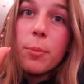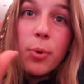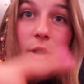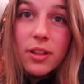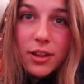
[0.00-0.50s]

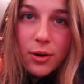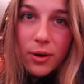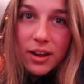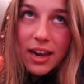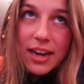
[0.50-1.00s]
Portland,
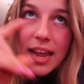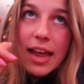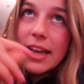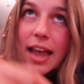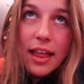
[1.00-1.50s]
Oregon,
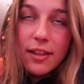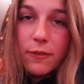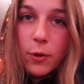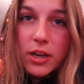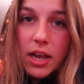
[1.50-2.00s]

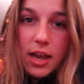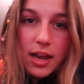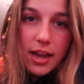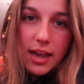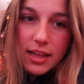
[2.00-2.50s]
California,
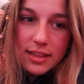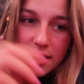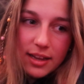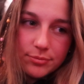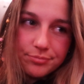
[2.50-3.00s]
and
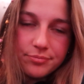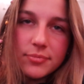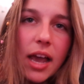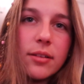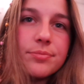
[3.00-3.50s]
then,
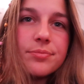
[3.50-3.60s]
yeah,